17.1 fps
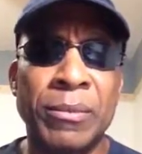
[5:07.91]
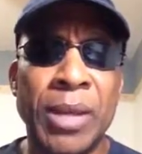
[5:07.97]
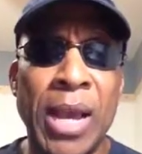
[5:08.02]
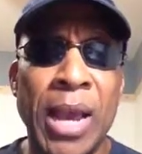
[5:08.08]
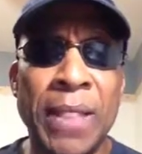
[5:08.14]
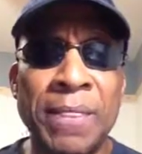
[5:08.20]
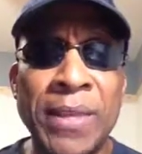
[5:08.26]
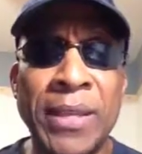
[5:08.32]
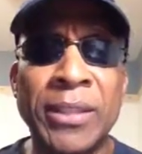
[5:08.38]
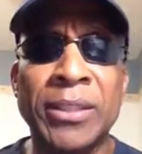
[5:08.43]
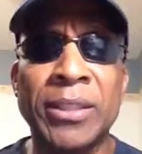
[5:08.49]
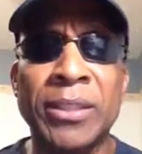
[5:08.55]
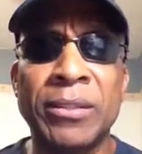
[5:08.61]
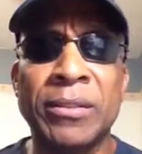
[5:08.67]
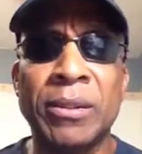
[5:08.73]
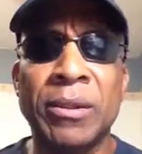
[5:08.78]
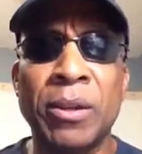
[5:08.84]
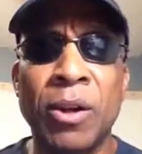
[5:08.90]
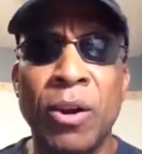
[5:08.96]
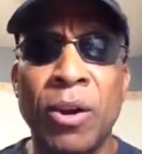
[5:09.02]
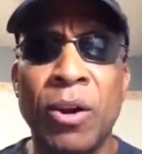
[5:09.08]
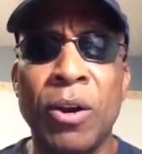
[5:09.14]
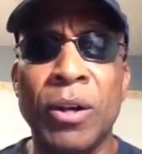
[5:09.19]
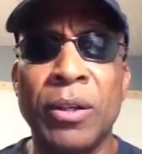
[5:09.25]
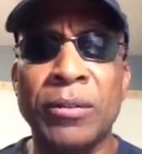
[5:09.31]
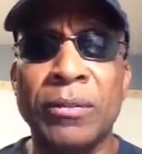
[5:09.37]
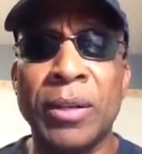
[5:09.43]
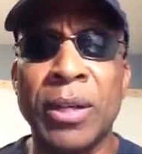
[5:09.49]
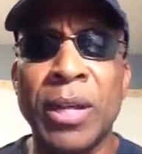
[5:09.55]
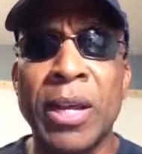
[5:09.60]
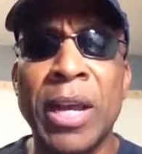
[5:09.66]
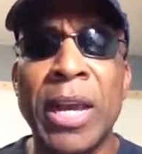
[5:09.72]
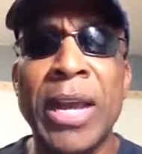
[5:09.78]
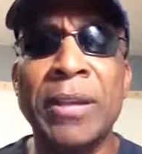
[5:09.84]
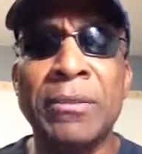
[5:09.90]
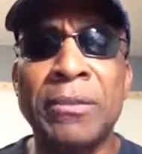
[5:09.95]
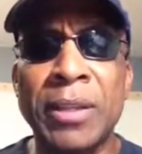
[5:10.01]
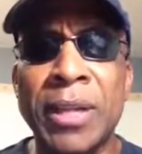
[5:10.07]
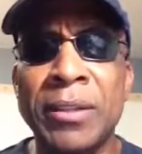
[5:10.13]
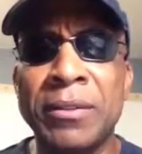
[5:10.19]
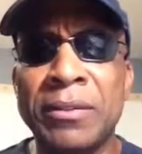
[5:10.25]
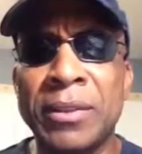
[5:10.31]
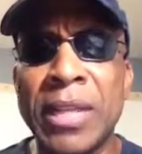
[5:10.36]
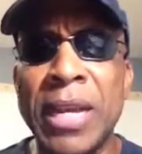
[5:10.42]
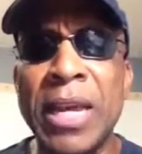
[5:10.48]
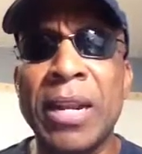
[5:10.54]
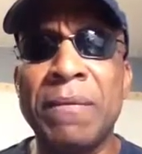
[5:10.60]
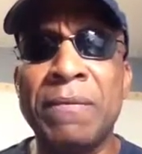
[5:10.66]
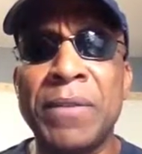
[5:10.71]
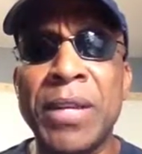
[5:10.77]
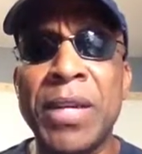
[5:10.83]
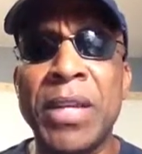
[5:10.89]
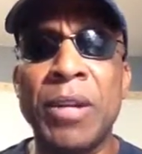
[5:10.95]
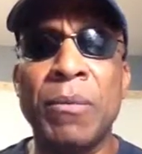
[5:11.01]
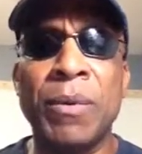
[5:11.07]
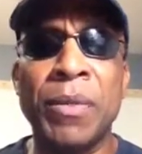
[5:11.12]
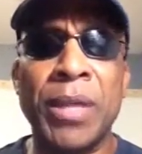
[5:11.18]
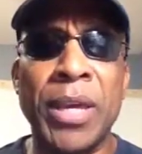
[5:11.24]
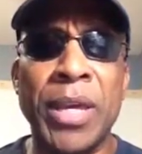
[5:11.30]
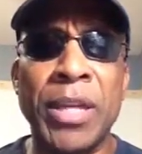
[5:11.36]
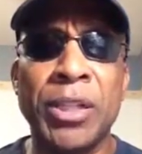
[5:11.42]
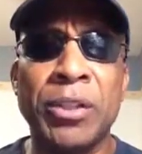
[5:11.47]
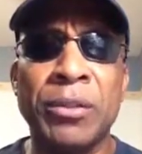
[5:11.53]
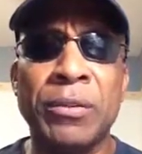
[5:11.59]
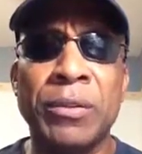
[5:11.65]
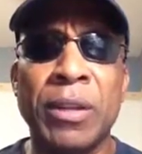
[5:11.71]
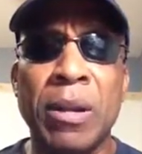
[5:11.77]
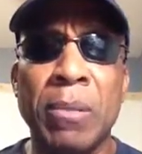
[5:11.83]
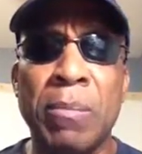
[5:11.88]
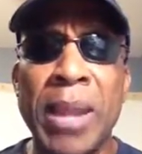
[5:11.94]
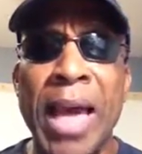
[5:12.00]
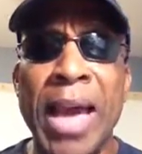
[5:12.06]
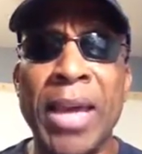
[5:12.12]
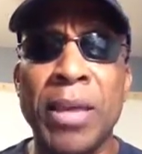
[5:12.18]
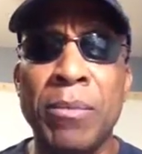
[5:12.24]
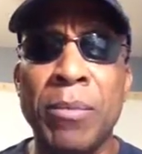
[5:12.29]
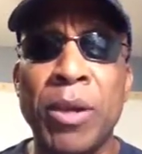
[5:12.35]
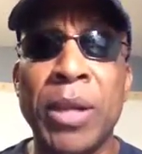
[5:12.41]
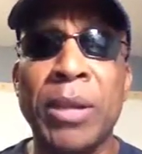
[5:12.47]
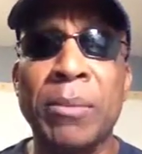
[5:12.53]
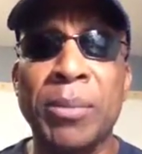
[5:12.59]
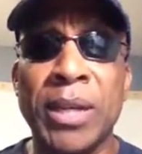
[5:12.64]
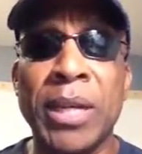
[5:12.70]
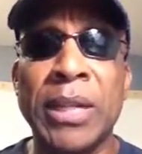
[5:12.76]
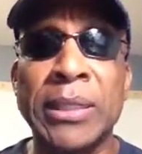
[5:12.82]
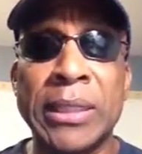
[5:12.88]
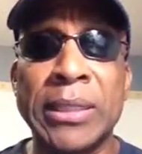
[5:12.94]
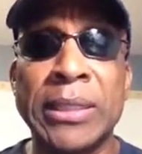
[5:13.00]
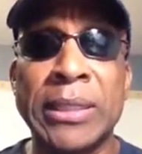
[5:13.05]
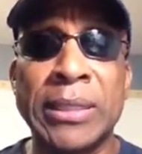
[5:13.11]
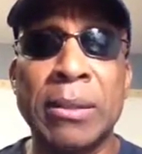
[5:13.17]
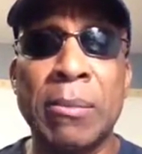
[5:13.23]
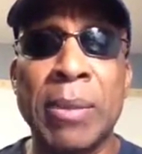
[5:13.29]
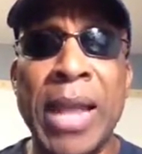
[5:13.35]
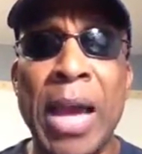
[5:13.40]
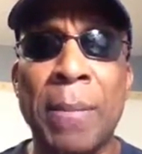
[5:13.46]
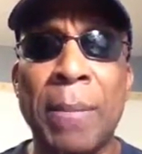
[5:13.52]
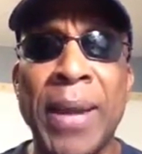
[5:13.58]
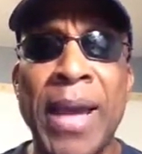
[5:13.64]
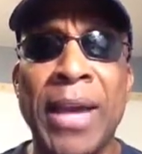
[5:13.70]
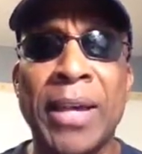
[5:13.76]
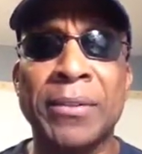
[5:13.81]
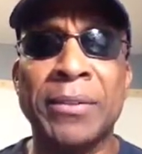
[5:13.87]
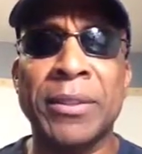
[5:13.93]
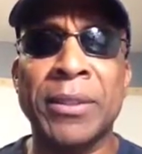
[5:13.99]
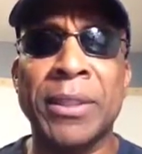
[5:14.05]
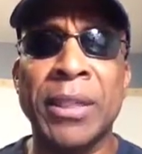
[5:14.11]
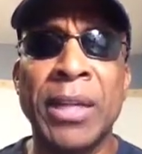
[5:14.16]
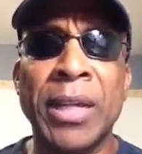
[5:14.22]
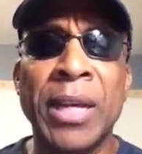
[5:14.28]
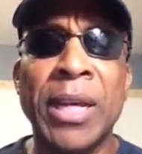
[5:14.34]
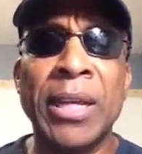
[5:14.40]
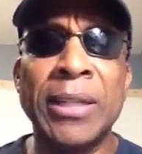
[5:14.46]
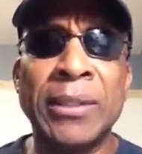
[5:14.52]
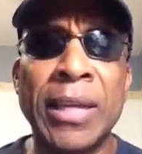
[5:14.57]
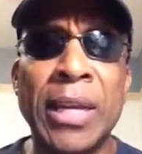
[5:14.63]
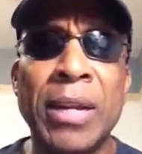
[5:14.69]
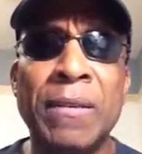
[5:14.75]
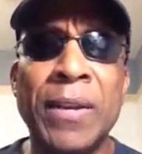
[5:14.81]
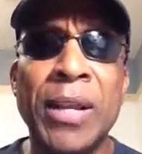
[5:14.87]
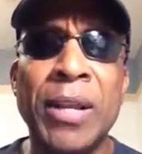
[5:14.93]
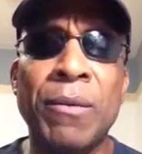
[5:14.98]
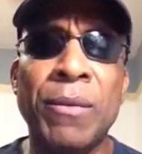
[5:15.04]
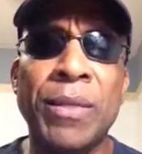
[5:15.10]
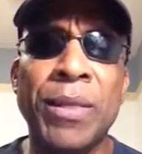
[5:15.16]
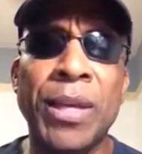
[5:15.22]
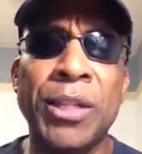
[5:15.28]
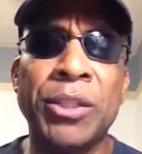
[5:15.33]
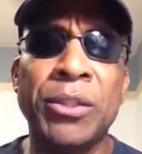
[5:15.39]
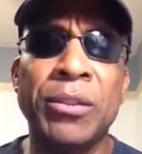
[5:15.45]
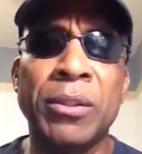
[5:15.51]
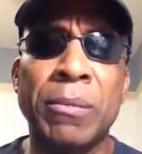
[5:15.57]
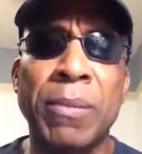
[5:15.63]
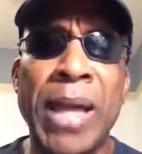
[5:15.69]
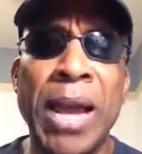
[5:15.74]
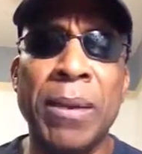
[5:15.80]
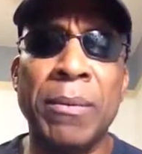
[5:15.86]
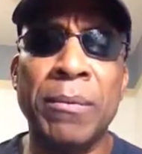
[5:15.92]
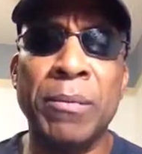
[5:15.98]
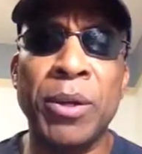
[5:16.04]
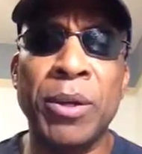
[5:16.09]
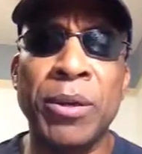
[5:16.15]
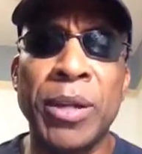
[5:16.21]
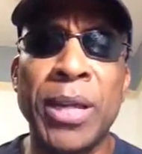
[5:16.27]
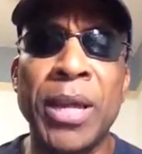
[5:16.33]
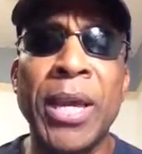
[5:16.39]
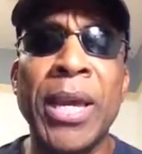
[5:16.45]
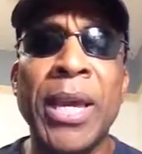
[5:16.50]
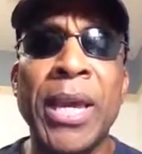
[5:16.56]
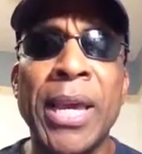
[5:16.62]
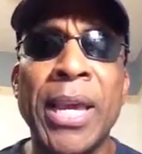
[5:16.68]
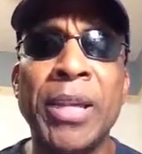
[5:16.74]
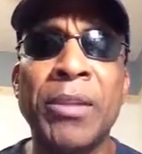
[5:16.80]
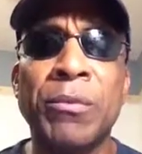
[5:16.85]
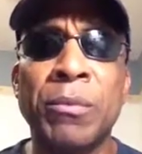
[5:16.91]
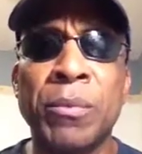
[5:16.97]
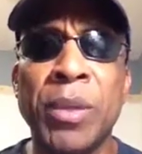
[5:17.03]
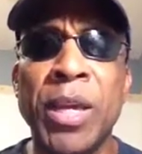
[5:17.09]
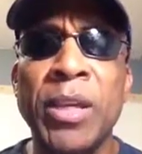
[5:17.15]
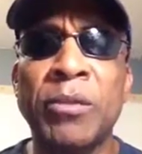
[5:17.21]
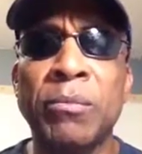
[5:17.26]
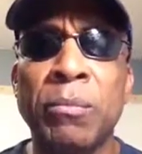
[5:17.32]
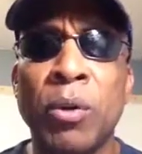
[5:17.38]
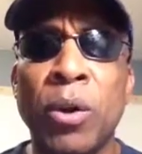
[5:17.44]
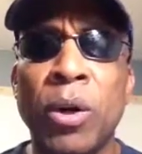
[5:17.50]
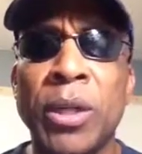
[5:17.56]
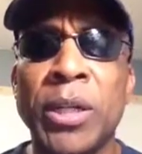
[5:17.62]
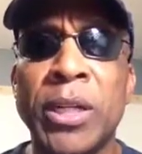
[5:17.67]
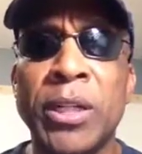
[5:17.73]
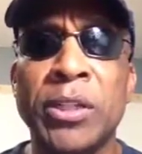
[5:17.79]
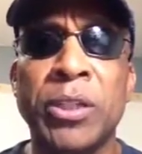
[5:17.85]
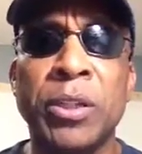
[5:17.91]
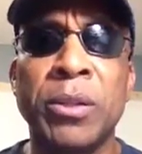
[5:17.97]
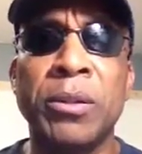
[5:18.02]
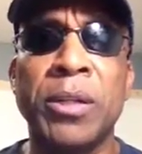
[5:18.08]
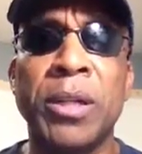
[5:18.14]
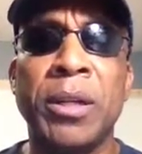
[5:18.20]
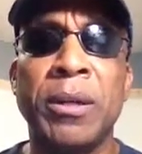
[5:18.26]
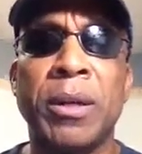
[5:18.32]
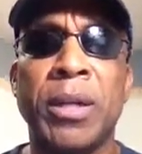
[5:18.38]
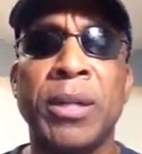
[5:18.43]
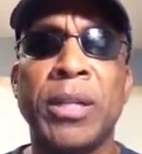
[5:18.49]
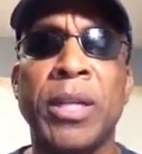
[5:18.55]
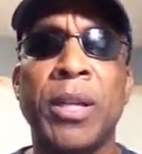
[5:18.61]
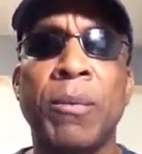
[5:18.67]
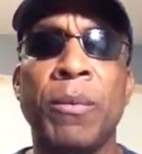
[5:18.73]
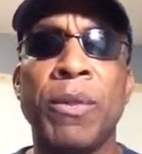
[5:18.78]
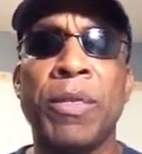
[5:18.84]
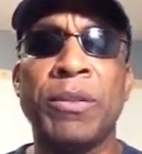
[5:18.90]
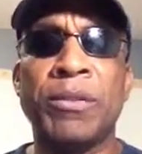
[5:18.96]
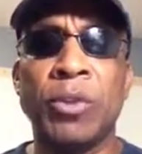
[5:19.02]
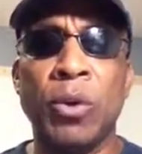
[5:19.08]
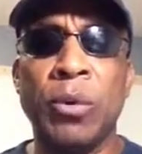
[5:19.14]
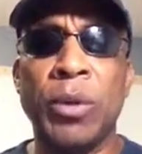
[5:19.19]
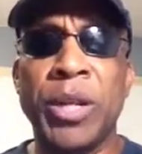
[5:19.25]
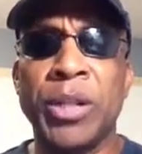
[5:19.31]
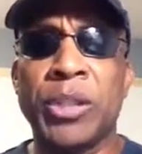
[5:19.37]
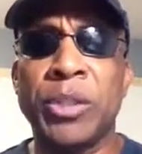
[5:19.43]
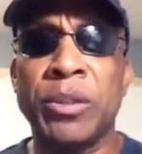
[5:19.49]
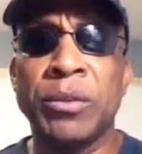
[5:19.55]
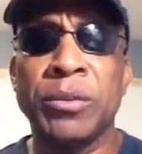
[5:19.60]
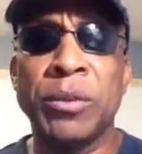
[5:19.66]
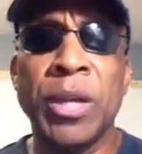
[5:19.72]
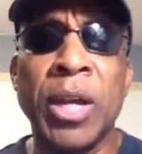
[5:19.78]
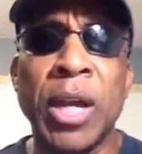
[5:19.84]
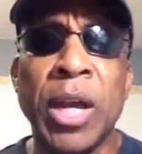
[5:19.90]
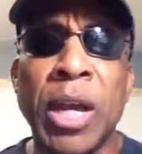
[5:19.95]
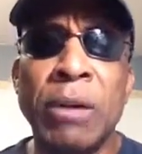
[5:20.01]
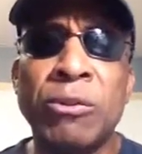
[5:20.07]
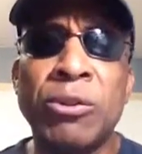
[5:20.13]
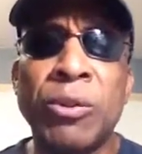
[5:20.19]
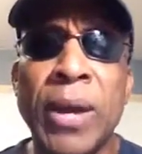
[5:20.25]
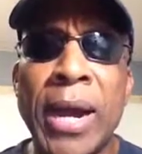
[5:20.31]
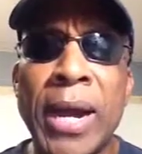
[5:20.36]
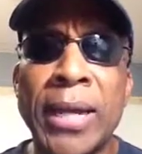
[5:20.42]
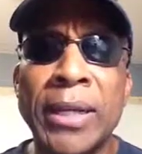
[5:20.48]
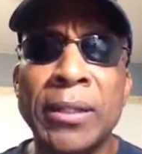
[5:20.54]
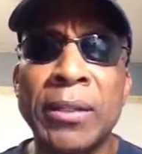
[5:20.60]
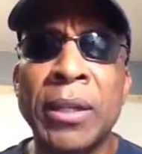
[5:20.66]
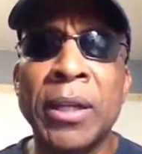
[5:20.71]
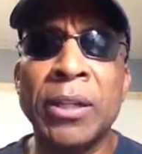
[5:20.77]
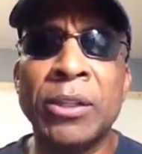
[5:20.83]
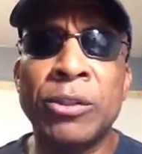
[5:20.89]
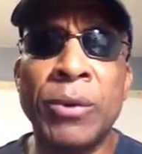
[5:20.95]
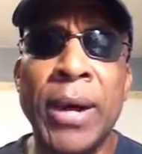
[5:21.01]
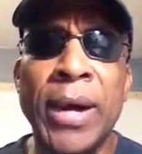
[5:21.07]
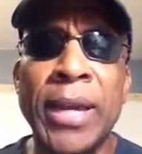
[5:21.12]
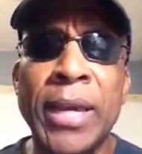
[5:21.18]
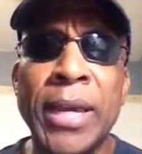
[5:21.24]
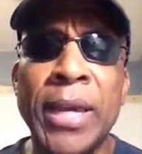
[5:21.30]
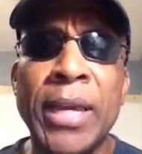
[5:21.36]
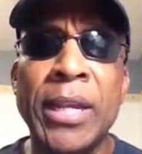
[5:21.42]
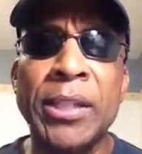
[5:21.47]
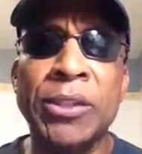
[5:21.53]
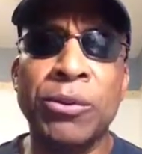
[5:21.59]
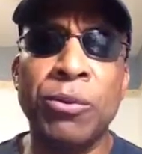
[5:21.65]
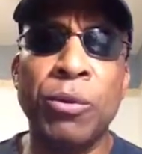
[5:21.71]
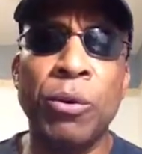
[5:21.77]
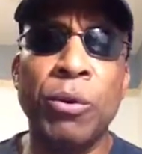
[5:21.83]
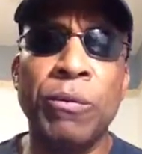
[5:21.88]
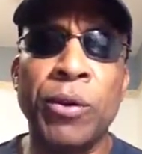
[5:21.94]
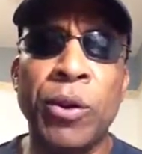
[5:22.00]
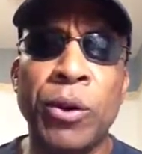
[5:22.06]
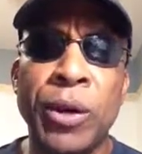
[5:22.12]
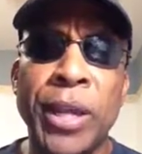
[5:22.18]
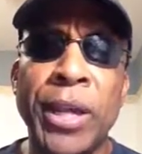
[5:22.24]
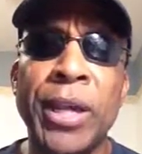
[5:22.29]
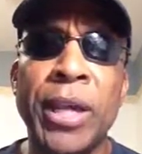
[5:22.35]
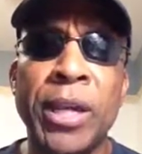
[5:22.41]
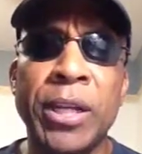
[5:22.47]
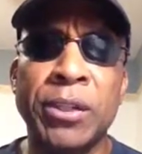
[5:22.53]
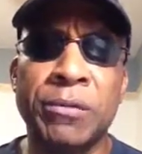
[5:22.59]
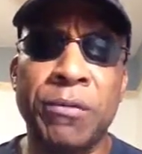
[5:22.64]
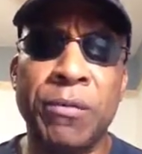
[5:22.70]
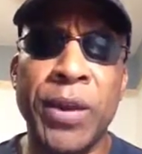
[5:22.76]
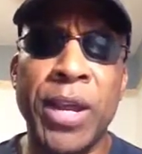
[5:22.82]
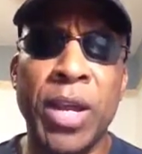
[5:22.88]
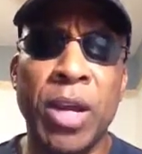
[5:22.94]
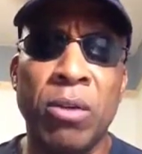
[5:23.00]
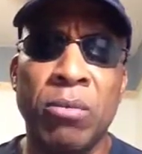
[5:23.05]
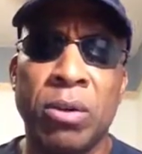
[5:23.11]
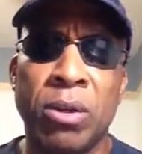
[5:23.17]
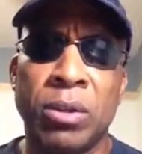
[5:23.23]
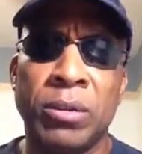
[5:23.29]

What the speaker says: And this is the cause. Instead of dealing with the issues of the black community, because this is a black pastor, instead of dealing with the issues of the black community, he's more dealing with his own issues of trying to get his groove on, get his freak on.